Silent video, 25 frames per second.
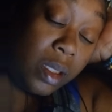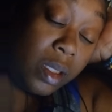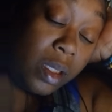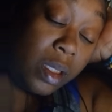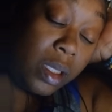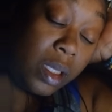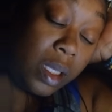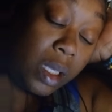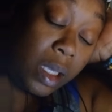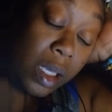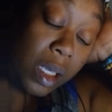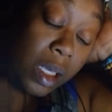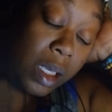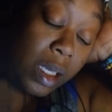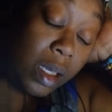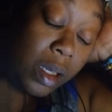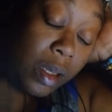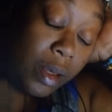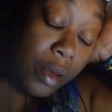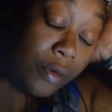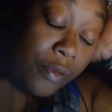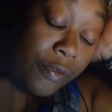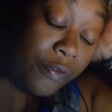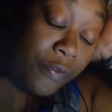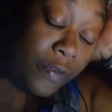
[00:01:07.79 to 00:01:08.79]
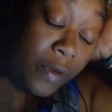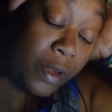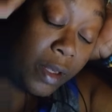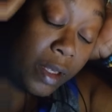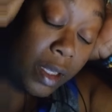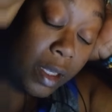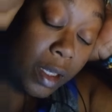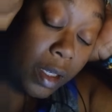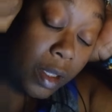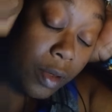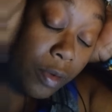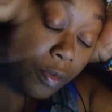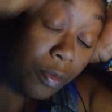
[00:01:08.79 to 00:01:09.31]
key
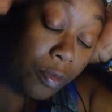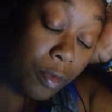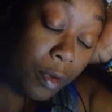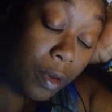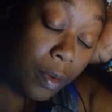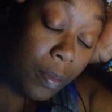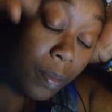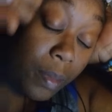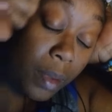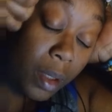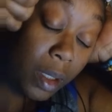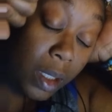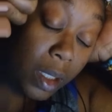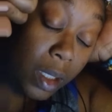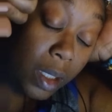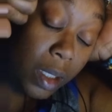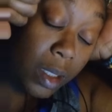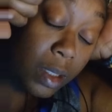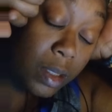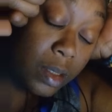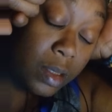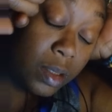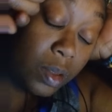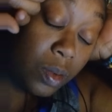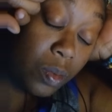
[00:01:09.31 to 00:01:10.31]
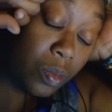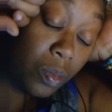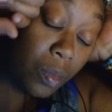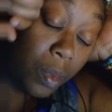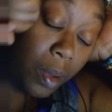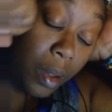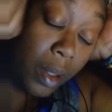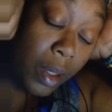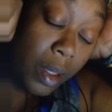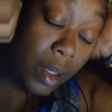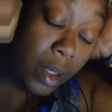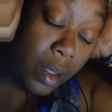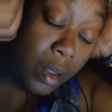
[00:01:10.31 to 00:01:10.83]
fucking remedies and
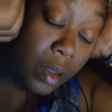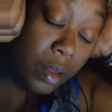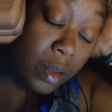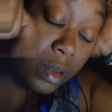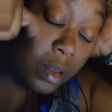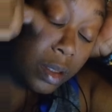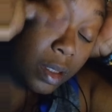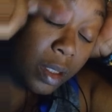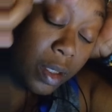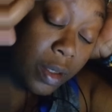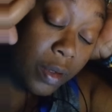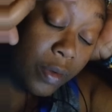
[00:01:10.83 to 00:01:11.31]
ways